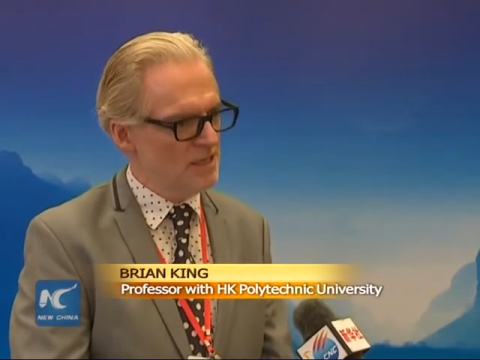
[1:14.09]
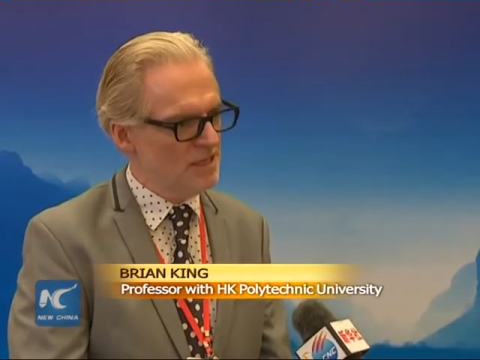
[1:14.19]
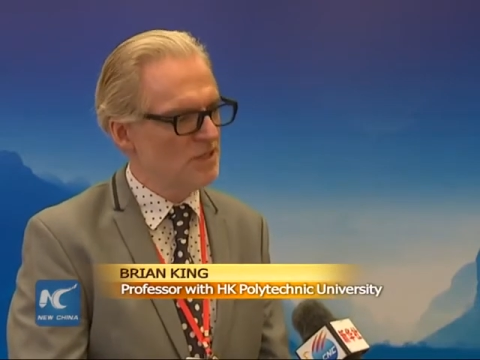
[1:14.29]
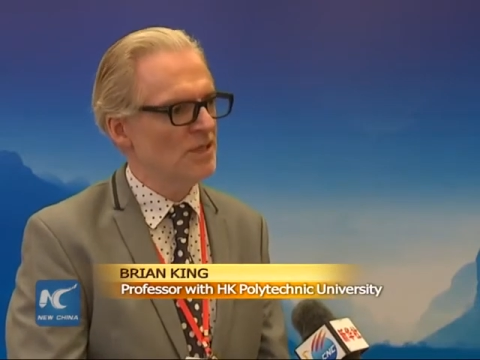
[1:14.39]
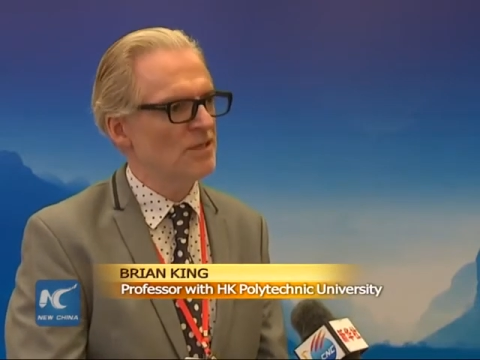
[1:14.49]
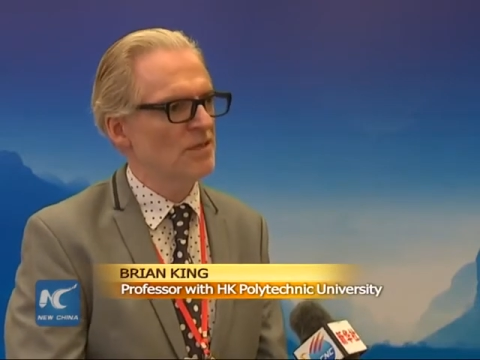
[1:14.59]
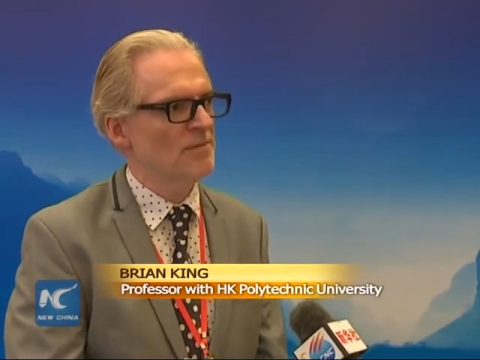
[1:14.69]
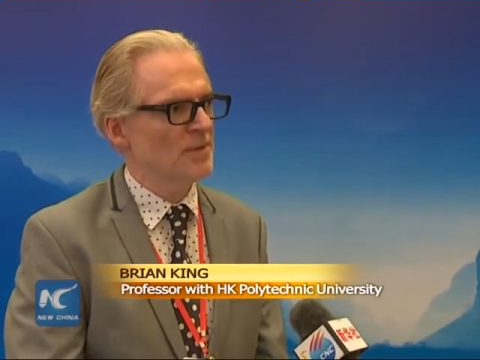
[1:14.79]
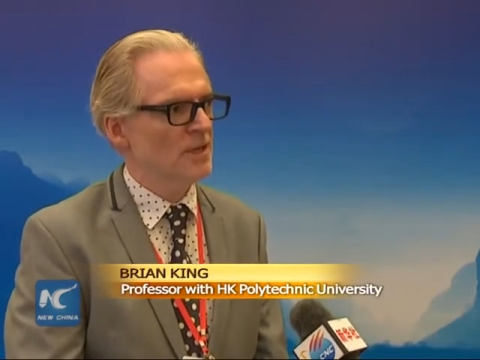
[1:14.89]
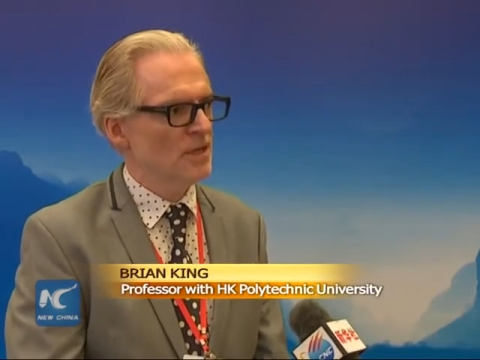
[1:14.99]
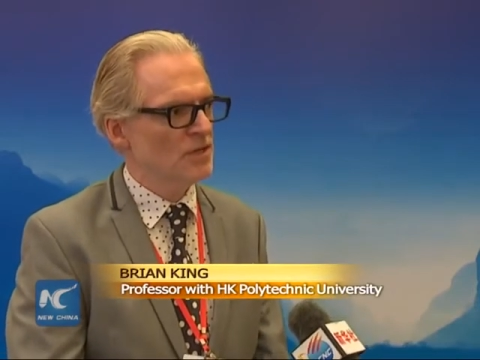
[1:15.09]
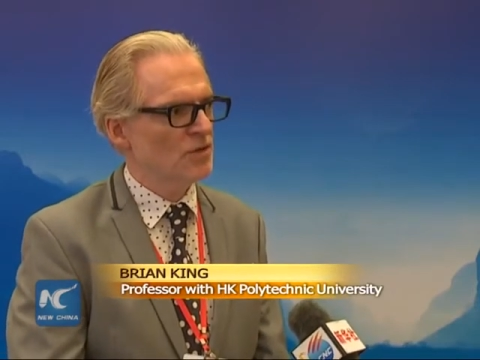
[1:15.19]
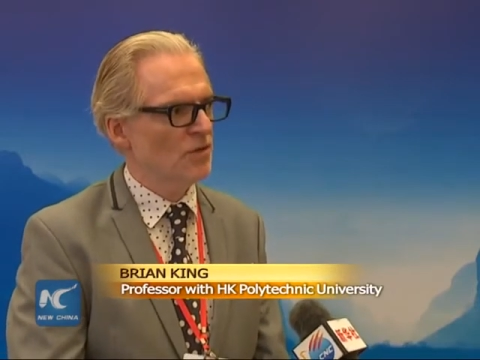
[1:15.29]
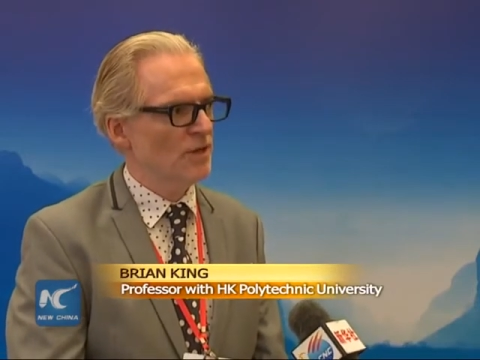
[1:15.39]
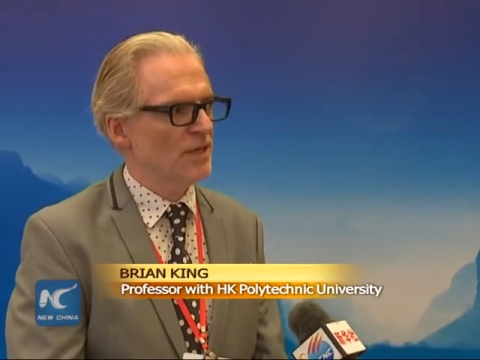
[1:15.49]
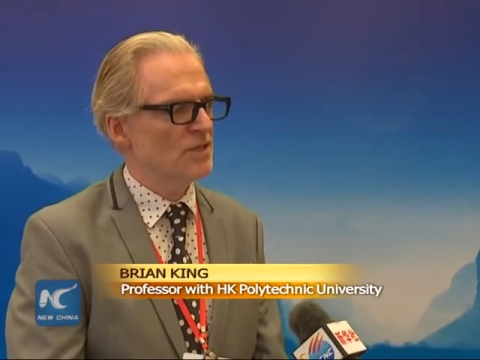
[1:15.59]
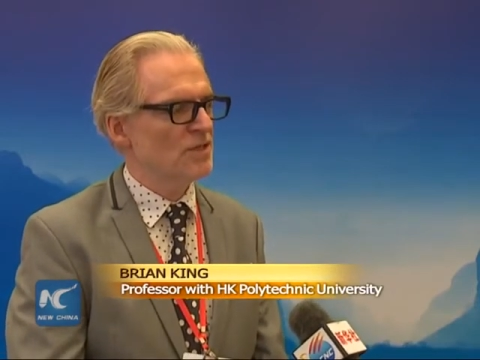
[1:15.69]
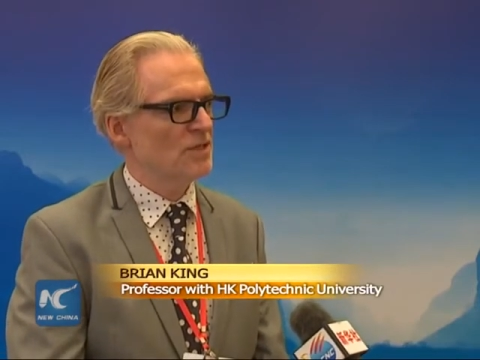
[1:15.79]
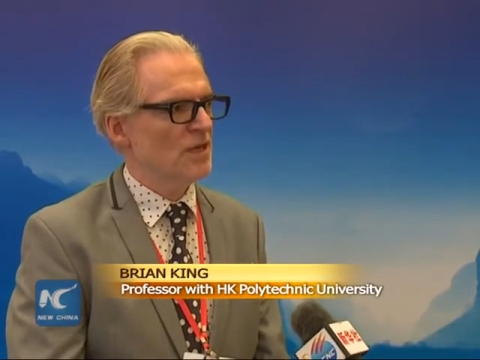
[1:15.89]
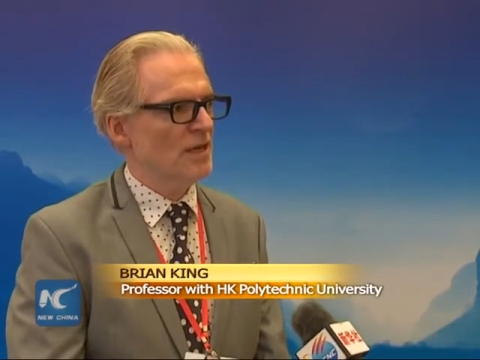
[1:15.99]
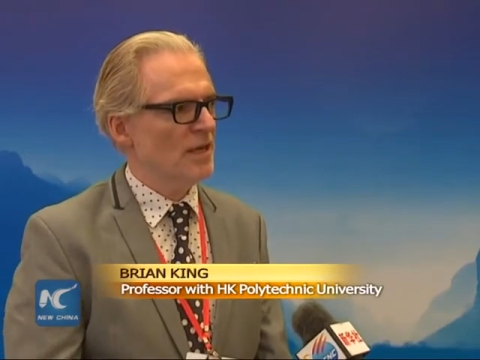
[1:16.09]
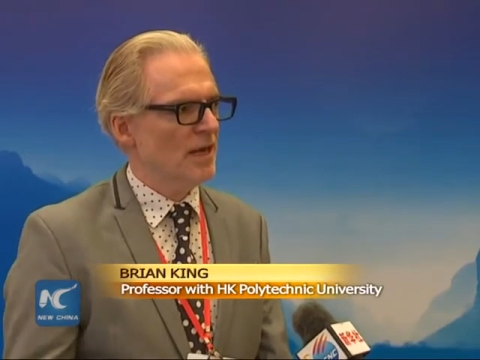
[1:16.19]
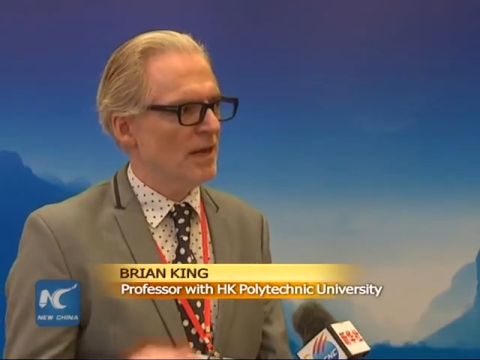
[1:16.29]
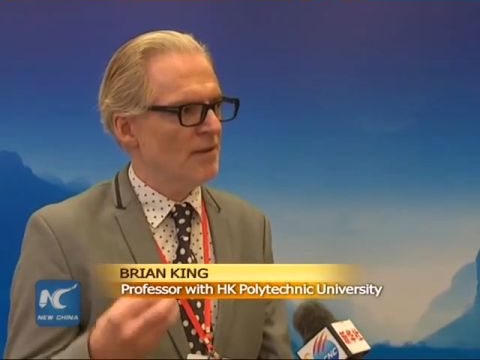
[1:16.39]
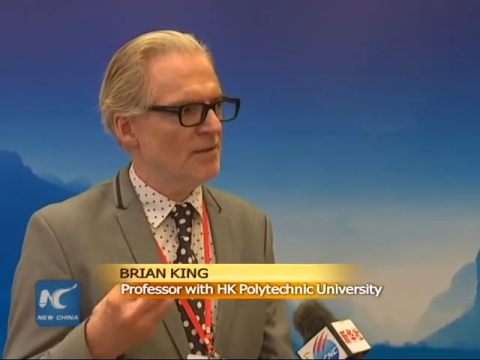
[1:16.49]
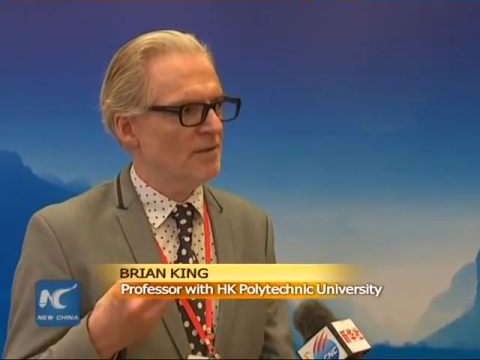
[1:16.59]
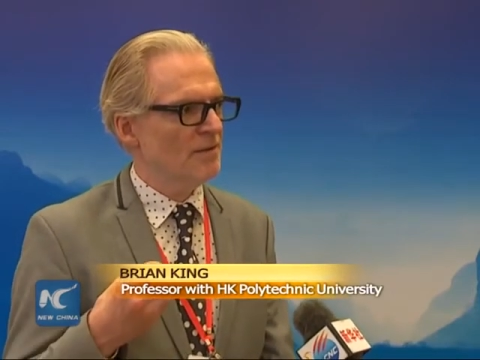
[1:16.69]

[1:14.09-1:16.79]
easier so that uh,